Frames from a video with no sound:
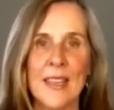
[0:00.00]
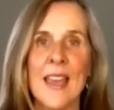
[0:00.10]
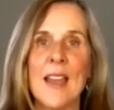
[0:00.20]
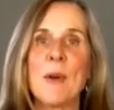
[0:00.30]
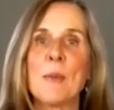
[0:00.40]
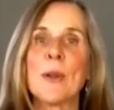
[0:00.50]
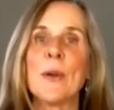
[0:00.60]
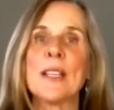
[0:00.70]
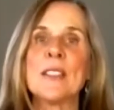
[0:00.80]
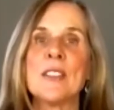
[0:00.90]
And what we're
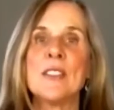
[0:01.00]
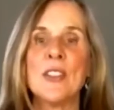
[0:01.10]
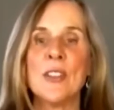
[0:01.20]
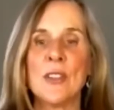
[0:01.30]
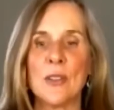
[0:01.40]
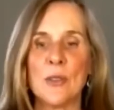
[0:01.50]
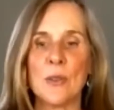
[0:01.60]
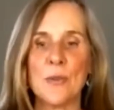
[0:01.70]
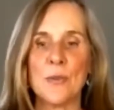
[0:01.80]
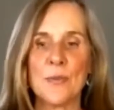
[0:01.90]
going to
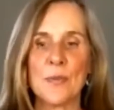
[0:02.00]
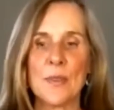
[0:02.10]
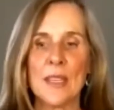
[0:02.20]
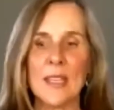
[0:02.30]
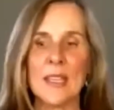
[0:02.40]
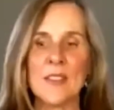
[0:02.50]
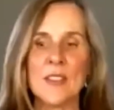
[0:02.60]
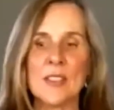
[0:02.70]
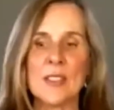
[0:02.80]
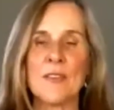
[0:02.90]
do is
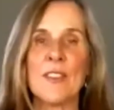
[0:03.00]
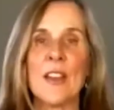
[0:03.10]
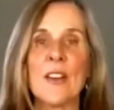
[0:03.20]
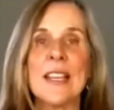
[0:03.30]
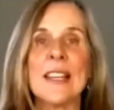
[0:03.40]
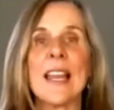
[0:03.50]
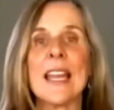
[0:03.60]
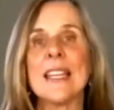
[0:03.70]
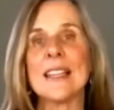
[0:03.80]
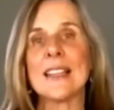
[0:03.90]
just very
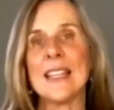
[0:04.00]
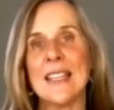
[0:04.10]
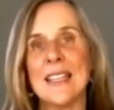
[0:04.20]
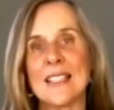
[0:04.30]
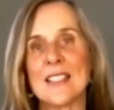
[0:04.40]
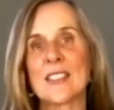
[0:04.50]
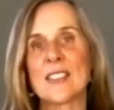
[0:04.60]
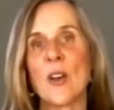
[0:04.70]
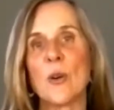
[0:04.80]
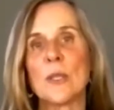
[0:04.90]
lightly and
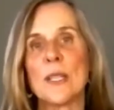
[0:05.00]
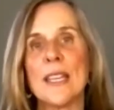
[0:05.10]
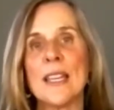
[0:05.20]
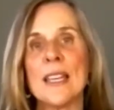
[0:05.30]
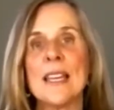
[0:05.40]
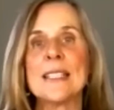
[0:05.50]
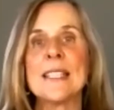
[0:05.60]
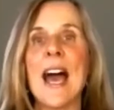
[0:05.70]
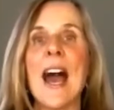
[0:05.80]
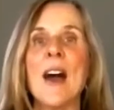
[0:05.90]
slowly
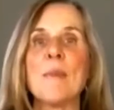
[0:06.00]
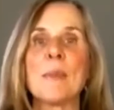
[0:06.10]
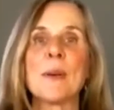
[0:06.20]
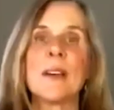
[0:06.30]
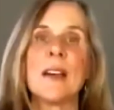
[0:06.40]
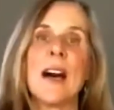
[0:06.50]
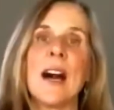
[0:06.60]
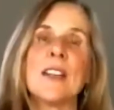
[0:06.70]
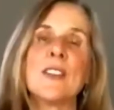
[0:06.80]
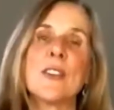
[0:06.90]
tap
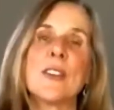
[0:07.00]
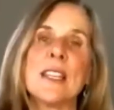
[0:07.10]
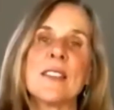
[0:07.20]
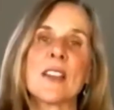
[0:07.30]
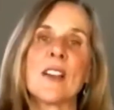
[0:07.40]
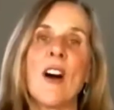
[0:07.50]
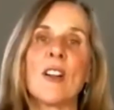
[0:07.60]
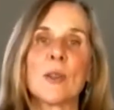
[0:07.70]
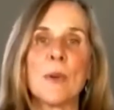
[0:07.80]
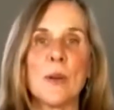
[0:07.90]
underneath the
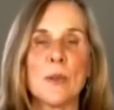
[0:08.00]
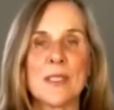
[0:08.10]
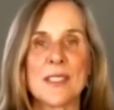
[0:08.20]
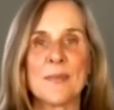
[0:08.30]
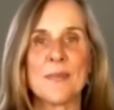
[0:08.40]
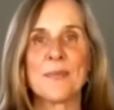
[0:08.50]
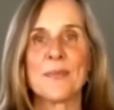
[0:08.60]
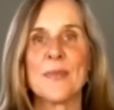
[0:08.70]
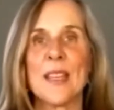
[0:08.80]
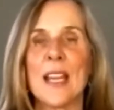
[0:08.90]
collarbones.
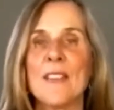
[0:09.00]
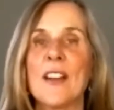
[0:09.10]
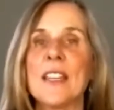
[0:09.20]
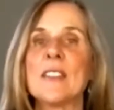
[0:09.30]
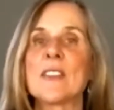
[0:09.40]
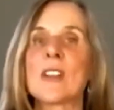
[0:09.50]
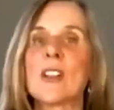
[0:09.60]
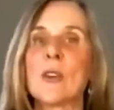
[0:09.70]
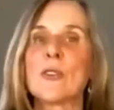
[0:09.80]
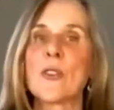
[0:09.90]
And I invite you to
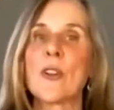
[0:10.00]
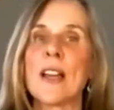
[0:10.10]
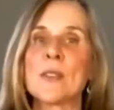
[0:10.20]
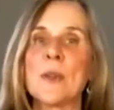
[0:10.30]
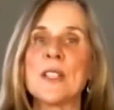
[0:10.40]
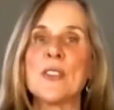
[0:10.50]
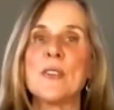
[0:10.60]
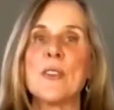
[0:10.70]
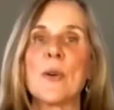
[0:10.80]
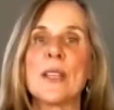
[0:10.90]
close your eyes. Once you
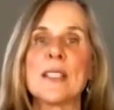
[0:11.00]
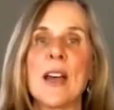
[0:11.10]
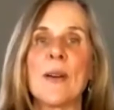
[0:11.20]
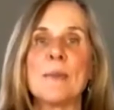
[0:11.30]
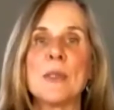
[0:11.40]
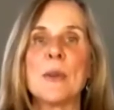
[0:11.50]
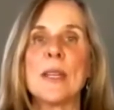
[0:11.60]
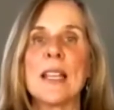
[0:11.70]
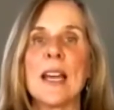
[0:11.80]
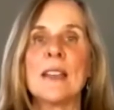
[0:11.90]
notice how I'm
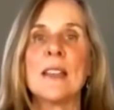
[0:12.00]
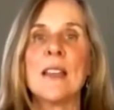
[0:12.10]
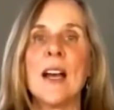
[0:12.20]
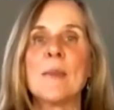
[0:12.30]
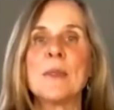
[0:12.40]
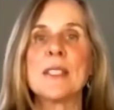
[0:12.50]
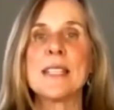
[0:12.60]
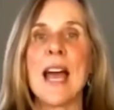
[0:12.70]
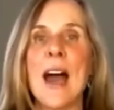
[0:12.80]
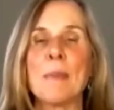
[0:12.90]
doing that, I'm just
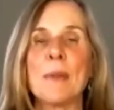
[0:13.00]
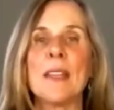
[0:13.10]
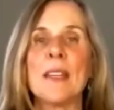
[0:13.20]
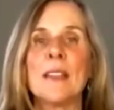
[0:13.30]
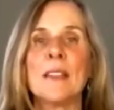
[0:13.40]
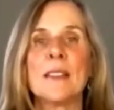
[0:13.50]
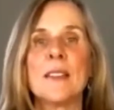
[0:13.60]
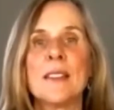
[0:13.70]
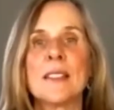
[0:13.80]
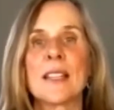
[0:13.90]
tapping,
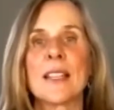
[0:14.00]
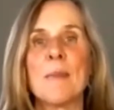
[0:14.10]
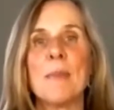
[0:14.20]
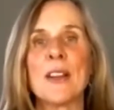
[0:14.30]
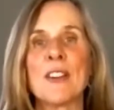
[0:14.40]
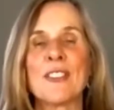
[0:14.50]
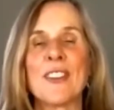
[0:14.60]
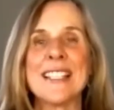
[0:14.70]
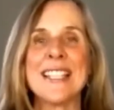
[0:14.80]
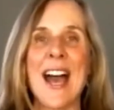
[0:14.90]
so like a
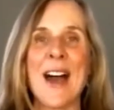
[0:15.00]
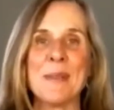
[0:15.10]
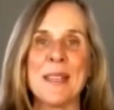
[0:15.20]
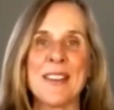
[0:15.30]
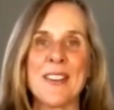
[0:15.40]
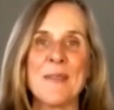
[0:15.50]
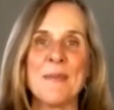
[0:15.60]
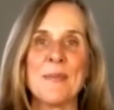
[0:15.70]
butterfly tap here